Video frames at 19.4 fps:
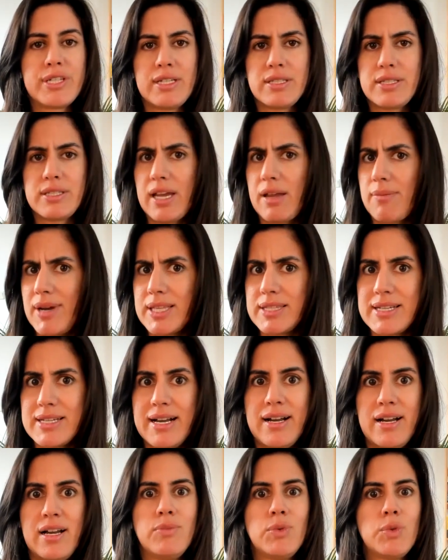I take my
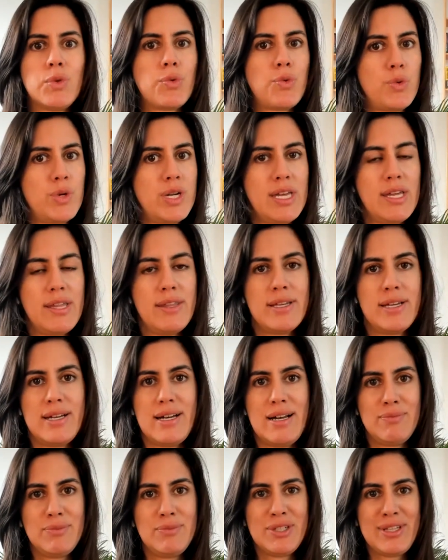time to read.
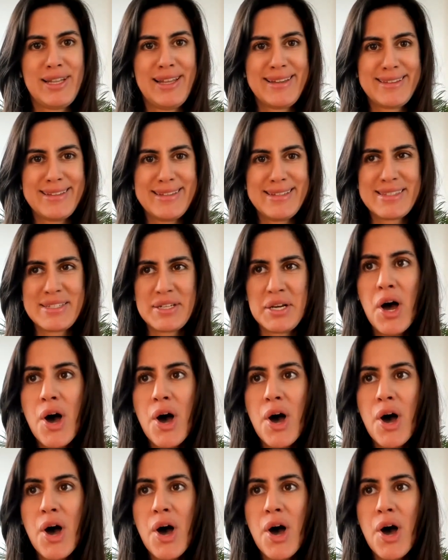I'm not like this,